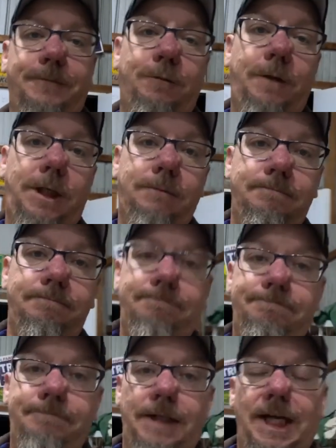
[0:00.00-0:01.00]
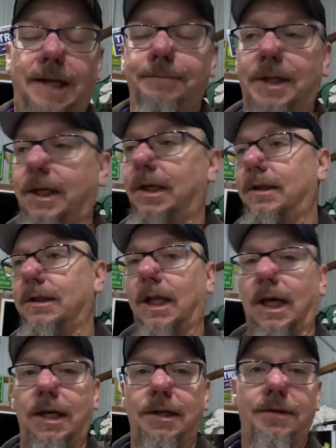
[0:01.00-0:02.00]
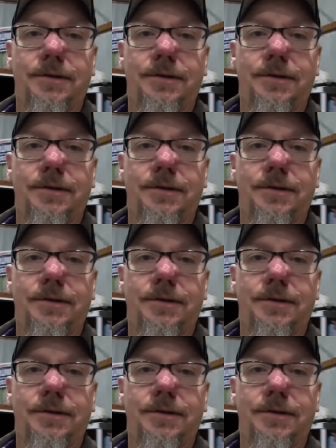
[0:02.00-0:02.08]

Well, I'm not going to lie.